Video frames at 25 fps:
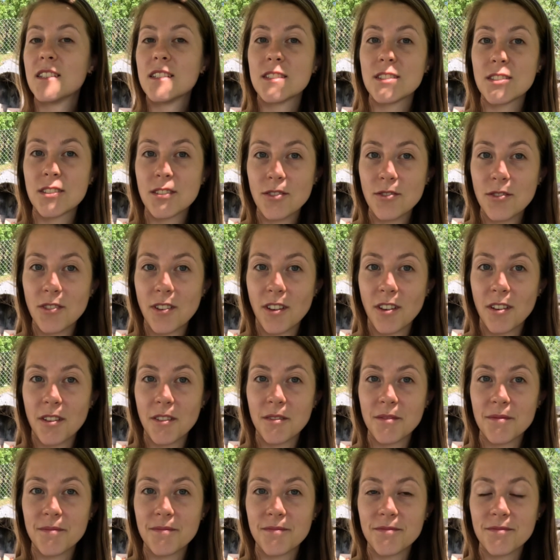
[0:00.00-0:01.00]
So
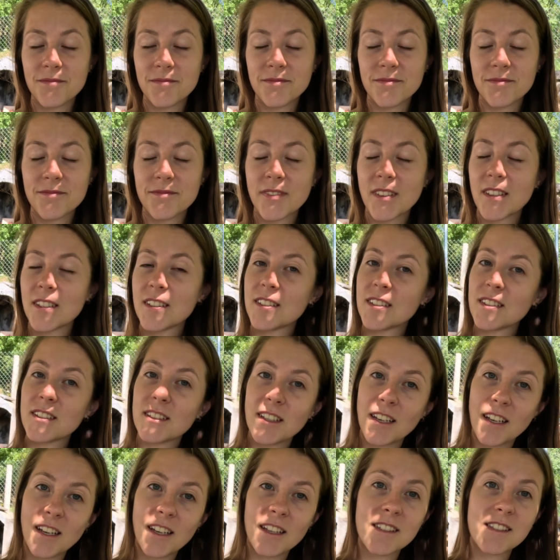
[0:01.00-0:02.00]
yeah,
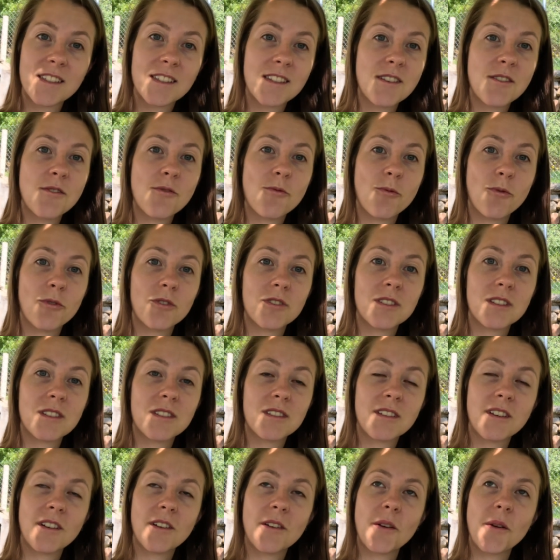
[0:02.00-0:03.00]
let's see what
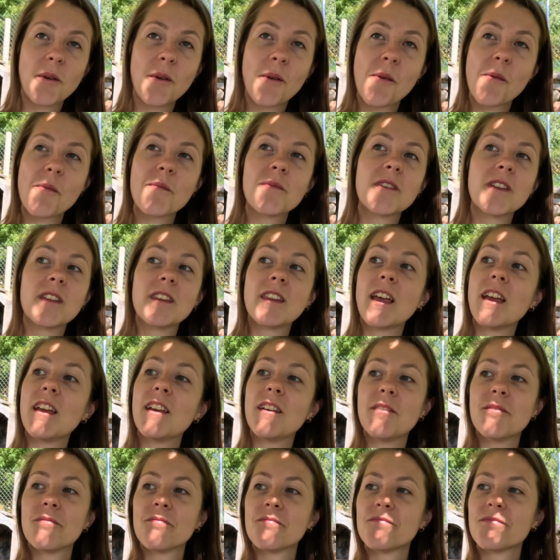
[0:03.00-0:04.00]
the
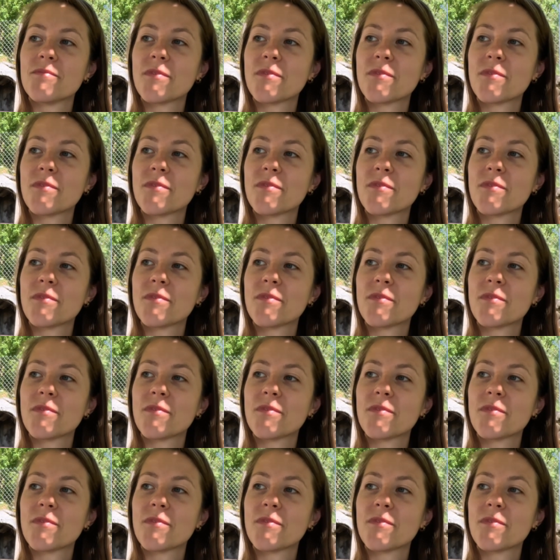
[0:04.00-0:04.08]
day